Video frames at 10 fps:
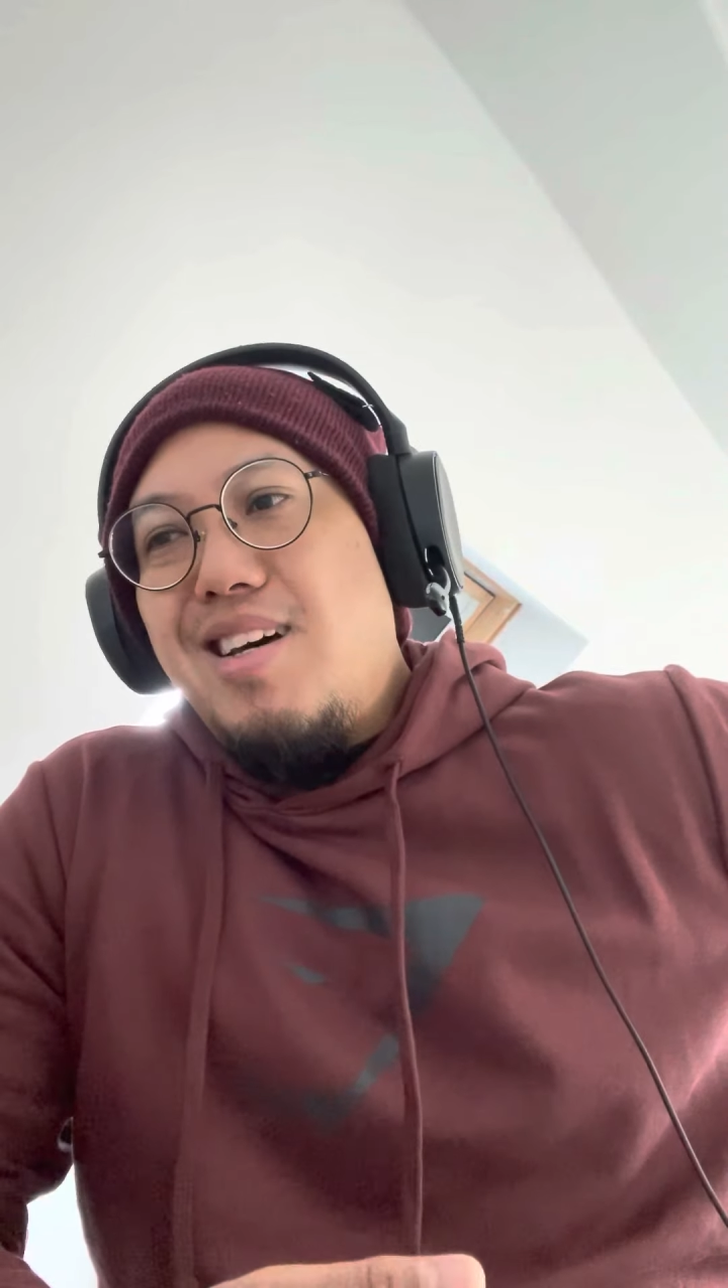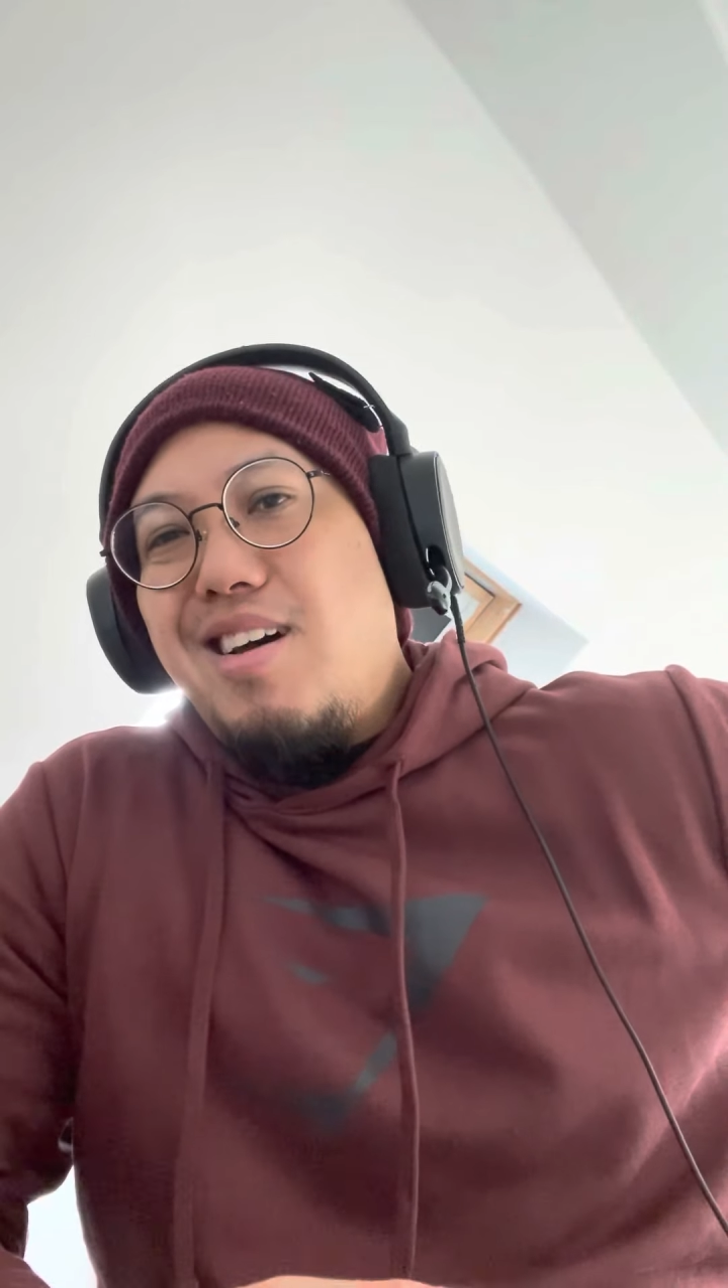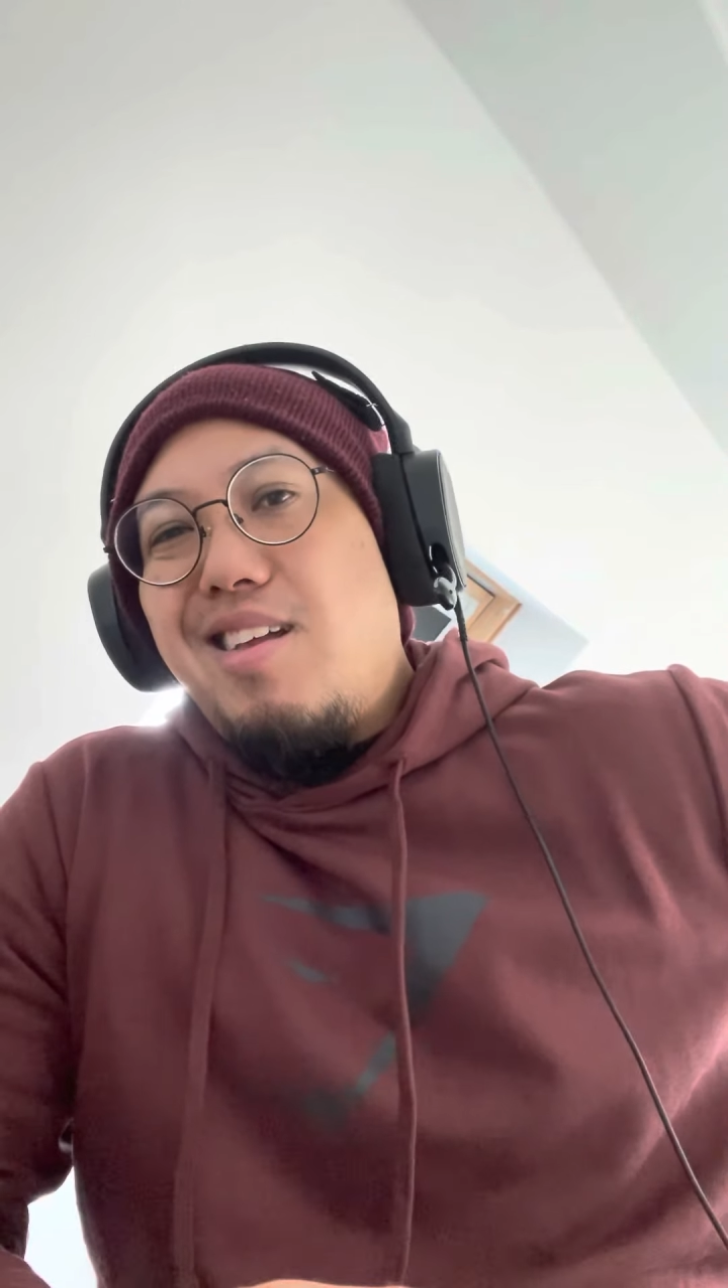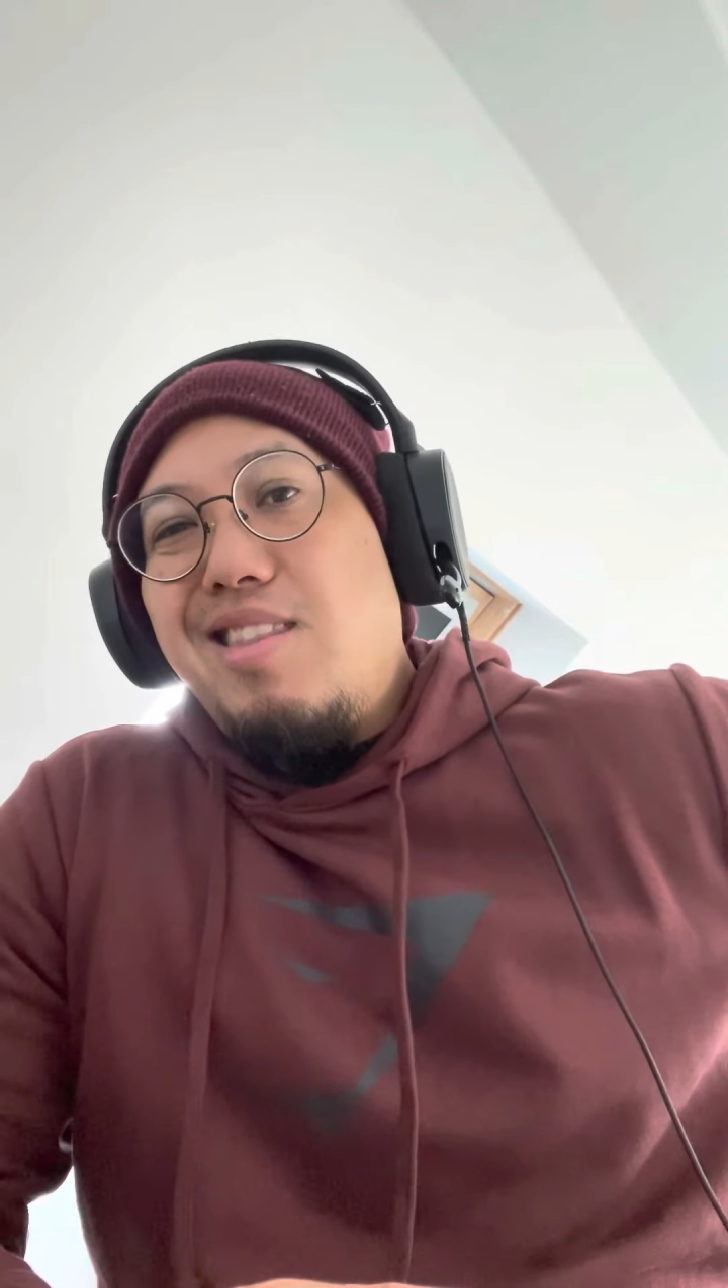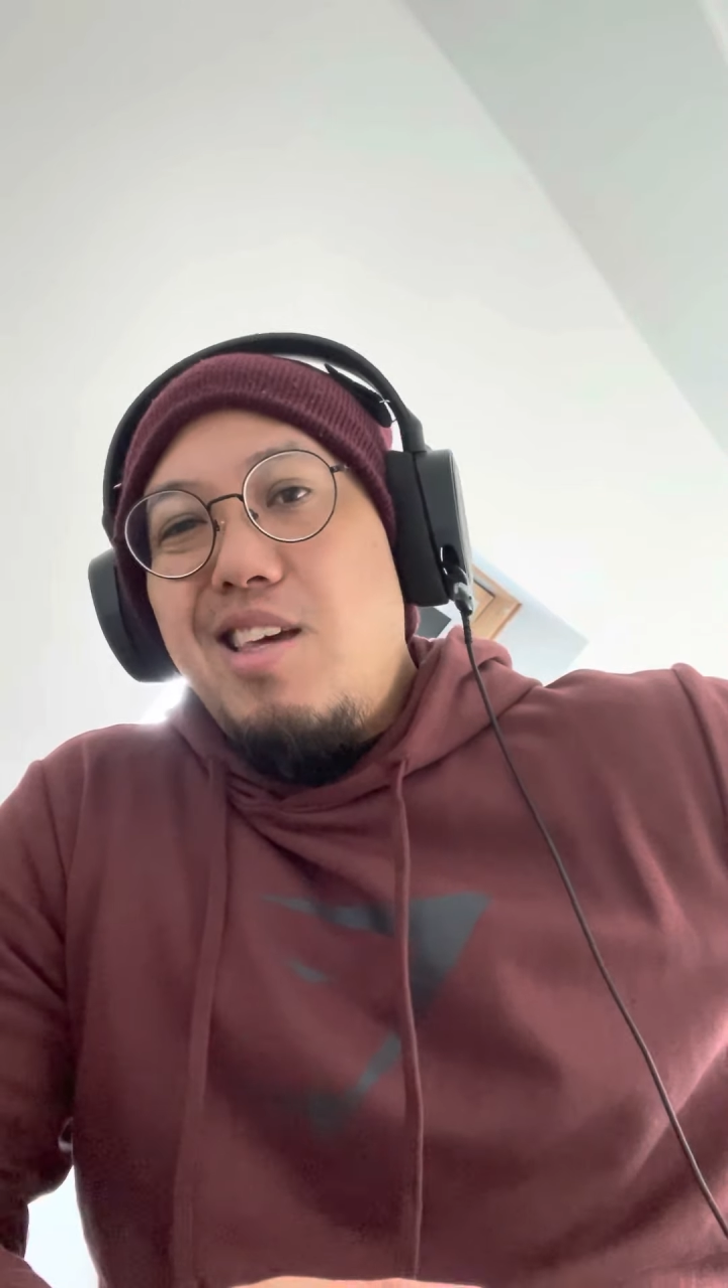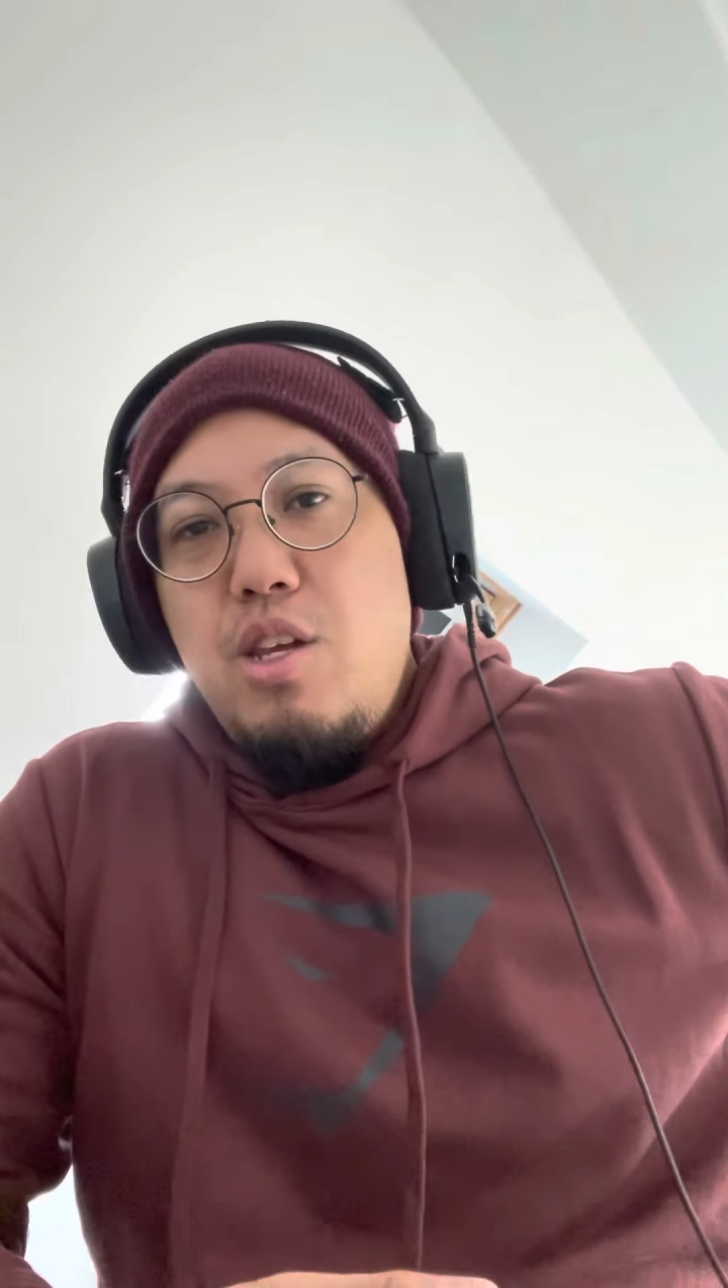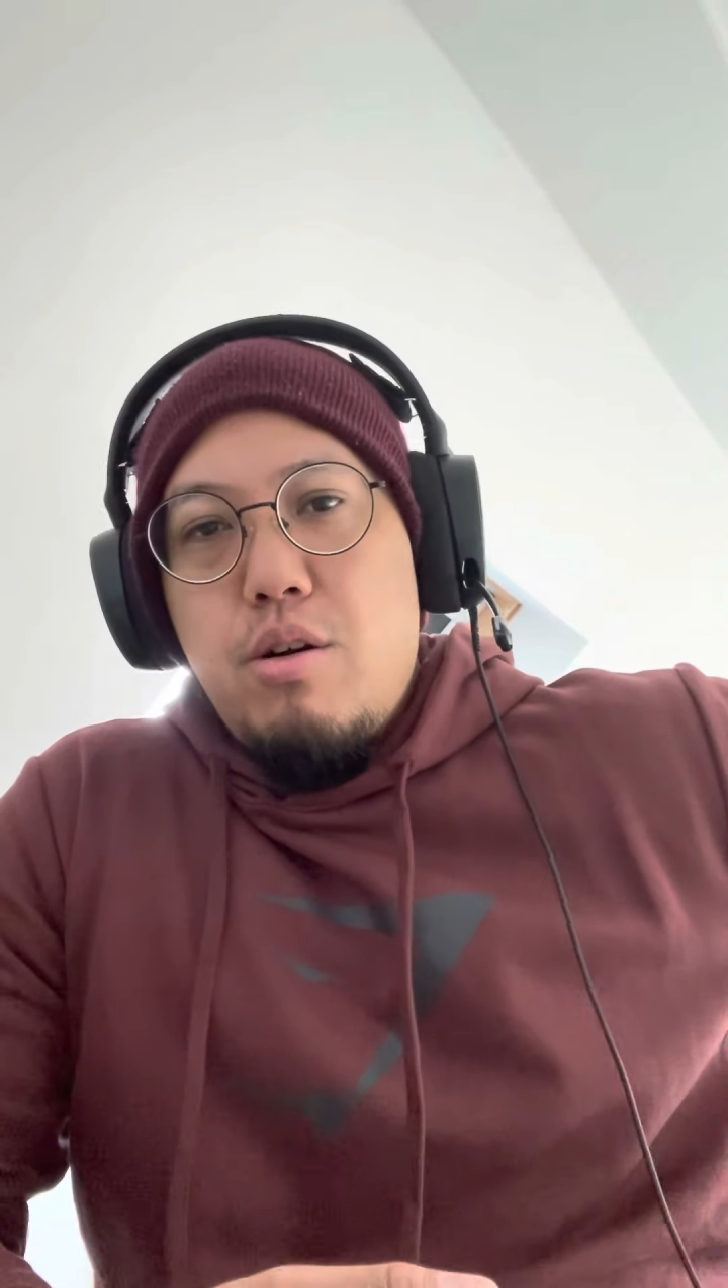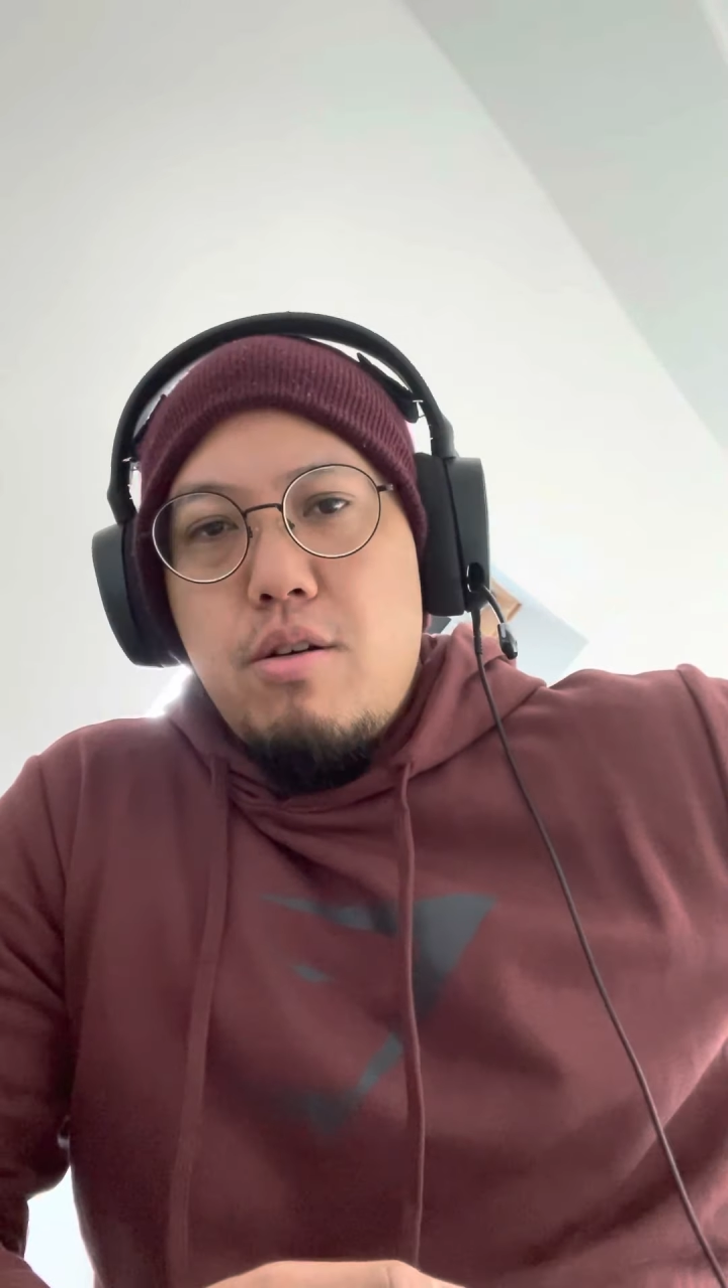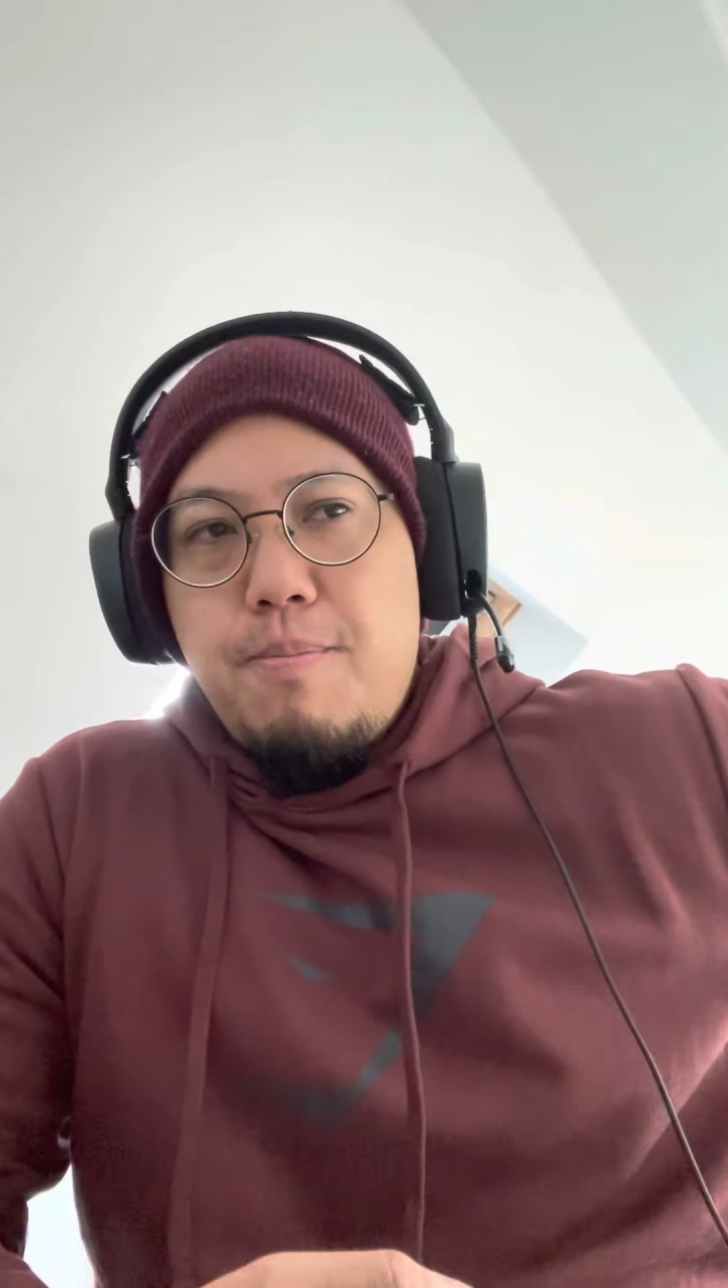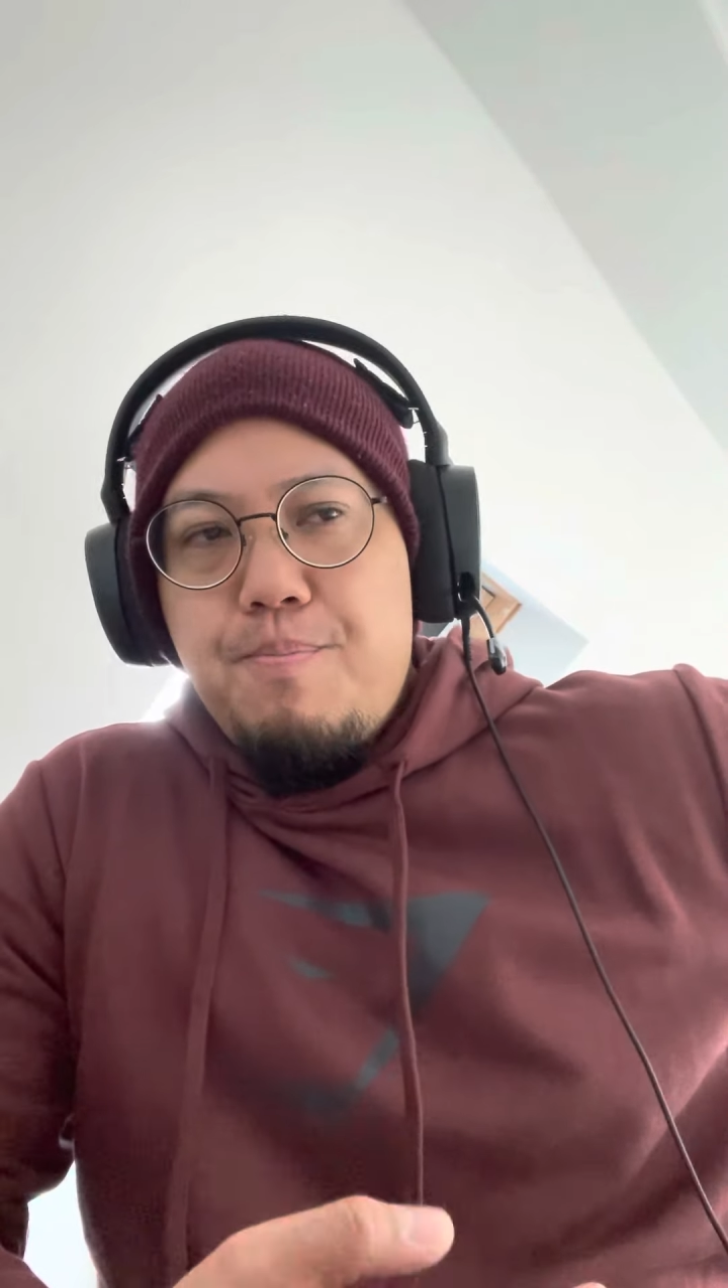a
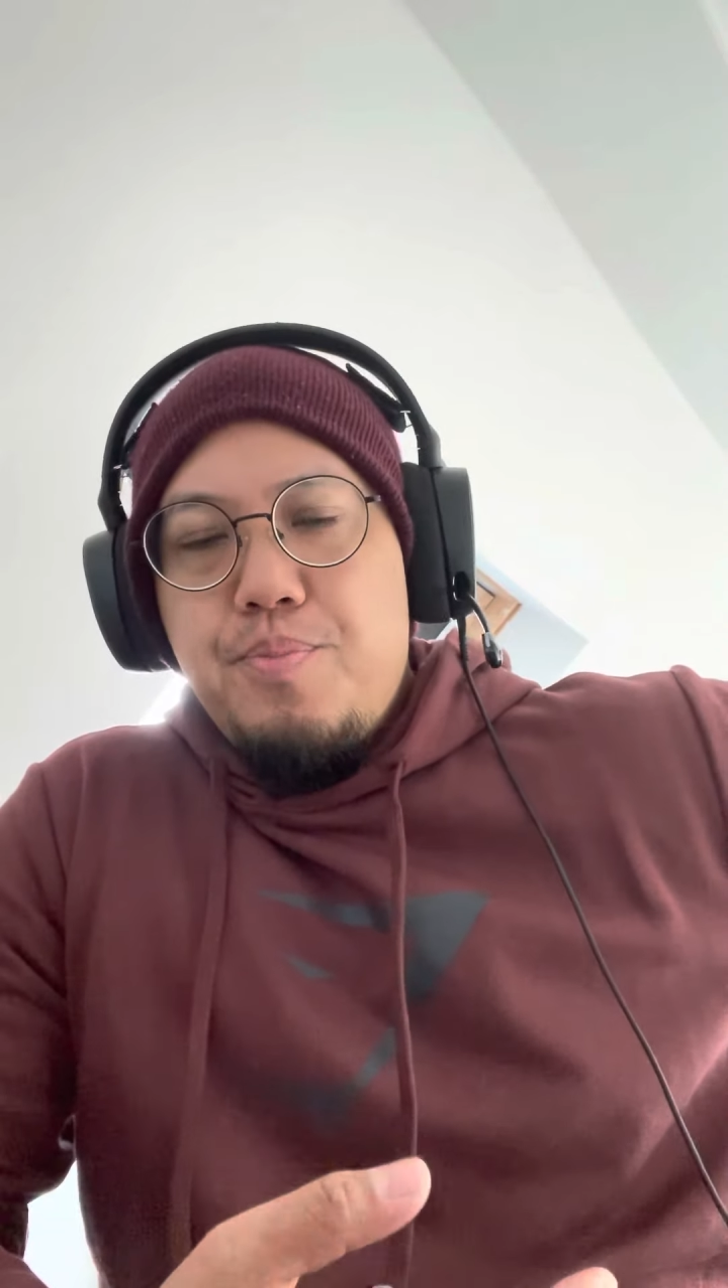liter.